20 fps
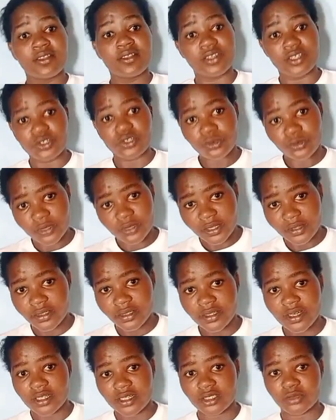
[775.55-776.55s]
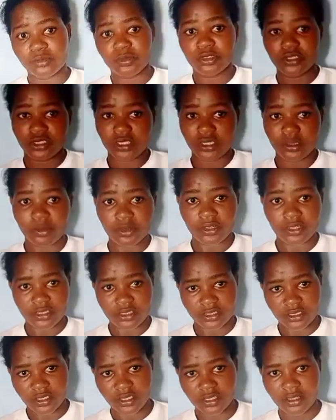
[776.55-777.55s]
they took the reed and smote him on
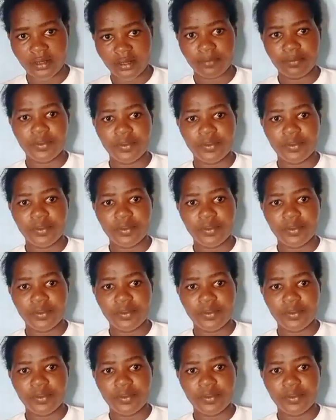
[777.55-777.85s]
his head.